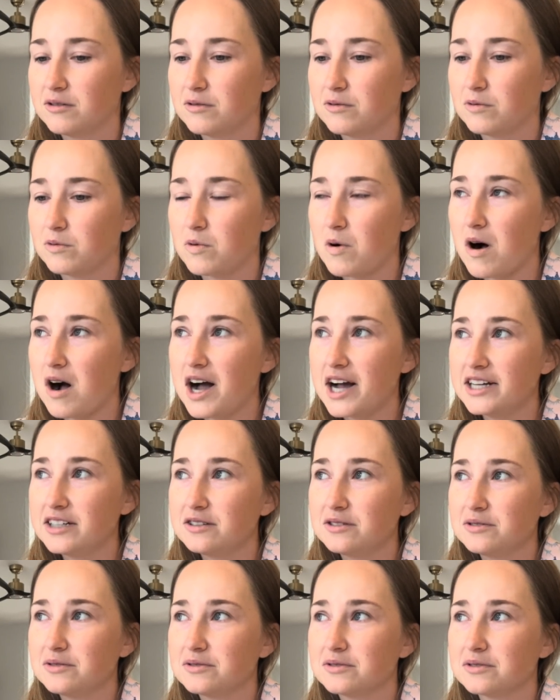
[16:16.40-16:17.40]
why
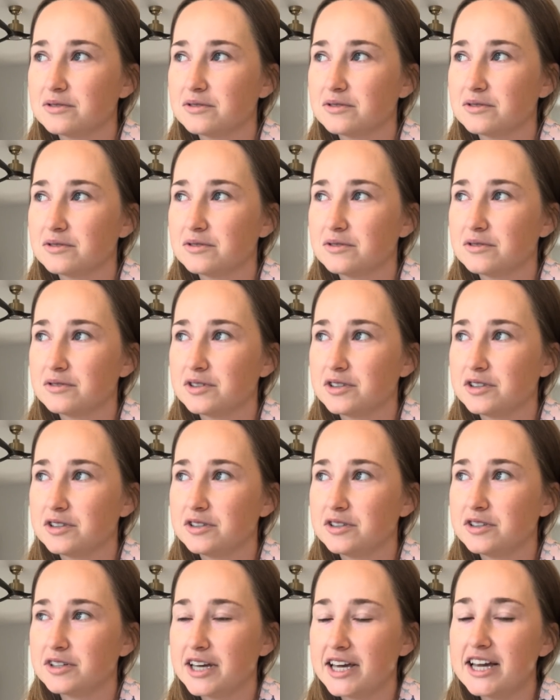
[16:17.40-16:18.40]
don't
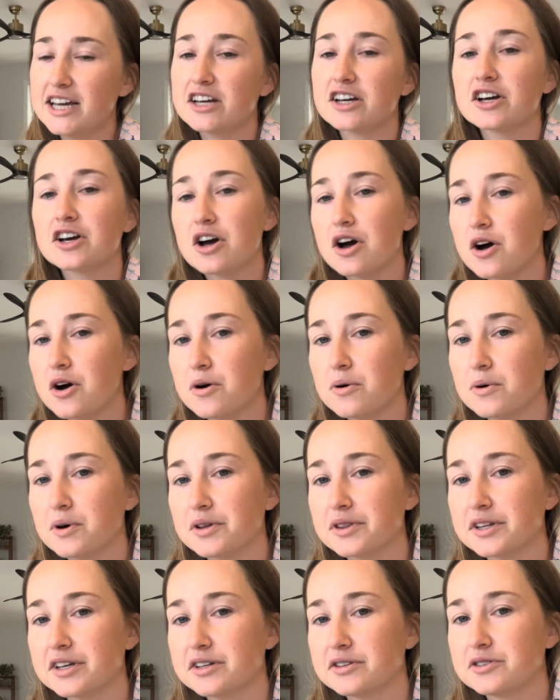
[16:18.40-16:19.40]
you can't go
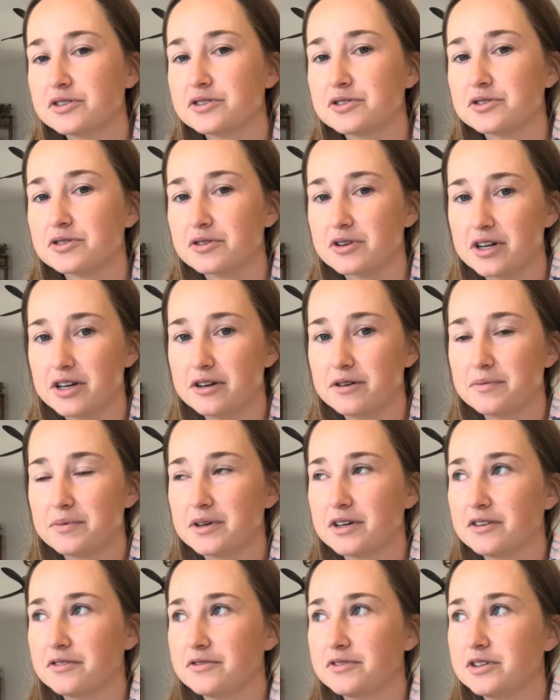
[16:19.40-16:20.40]
on this trip
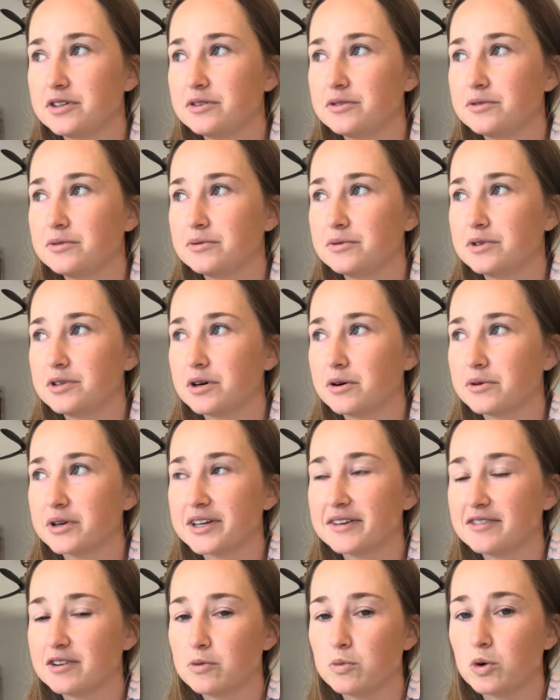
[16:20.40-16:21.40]
if you don't
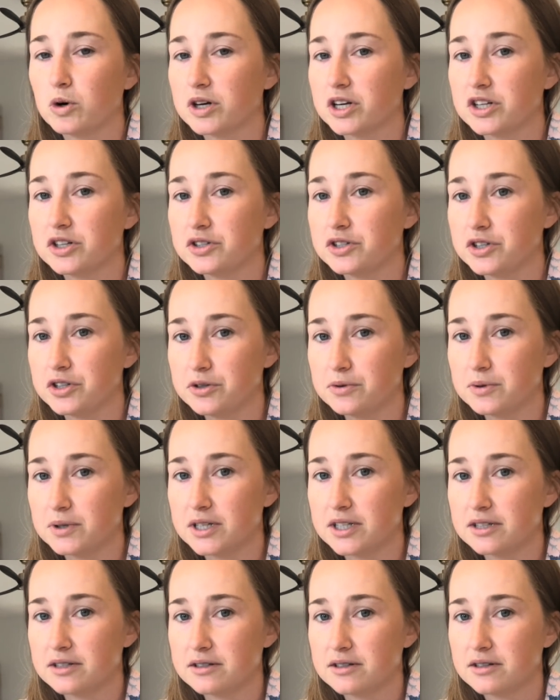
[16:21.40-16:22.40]
even want to do
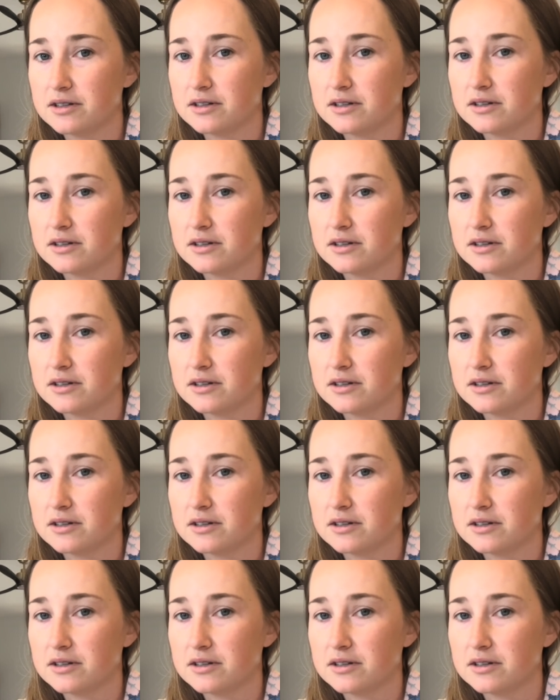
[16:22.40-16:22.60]
it.